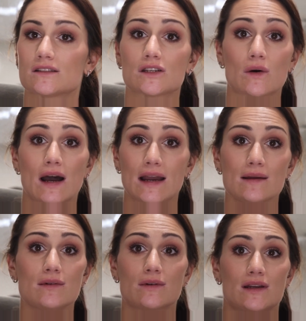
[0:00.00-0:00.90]
So I
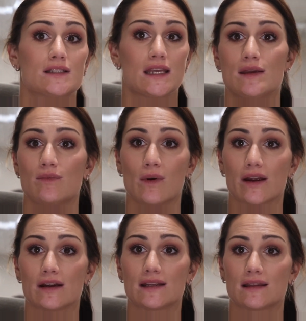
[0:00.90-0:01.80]
am going to keep
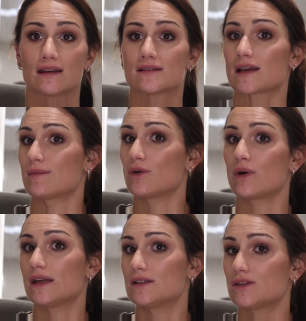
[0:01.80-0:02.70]
wearing this. I'm
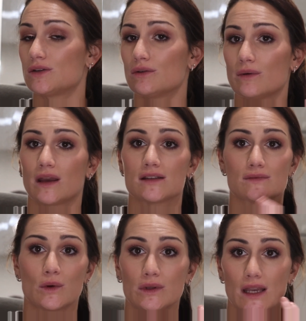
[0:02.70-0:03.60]
going to
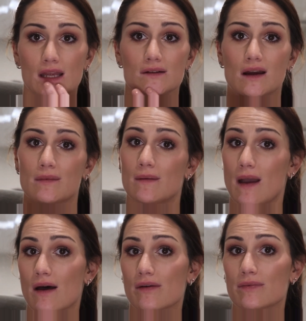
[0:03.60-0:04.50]
exfoliate around my
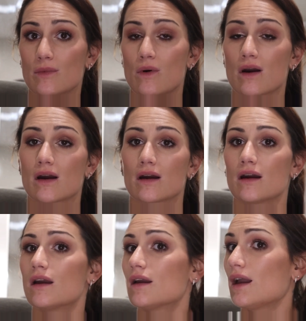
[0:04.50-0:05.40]
mouth more
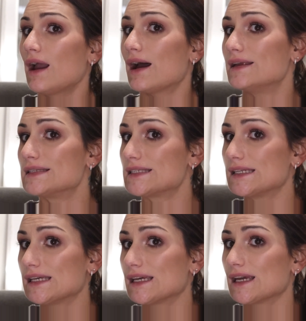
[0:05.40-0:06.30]
and
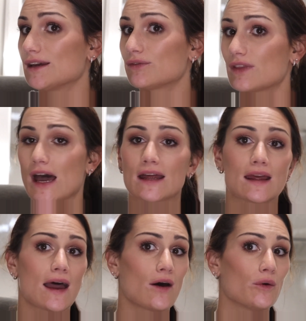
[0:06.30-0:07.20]
see if that
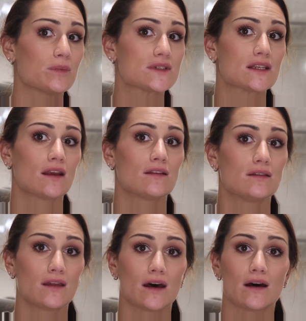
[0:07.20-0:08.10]
helps
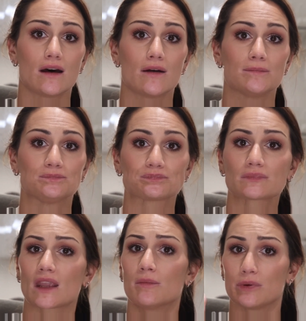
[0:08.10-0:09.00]
the
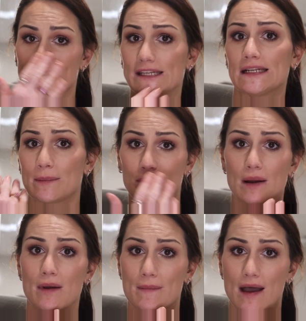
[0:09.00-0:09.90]
breaking up around
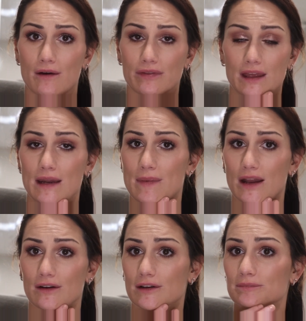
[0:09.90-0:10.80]
my mouth any
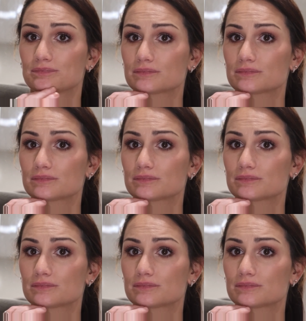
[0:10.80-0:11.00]
better.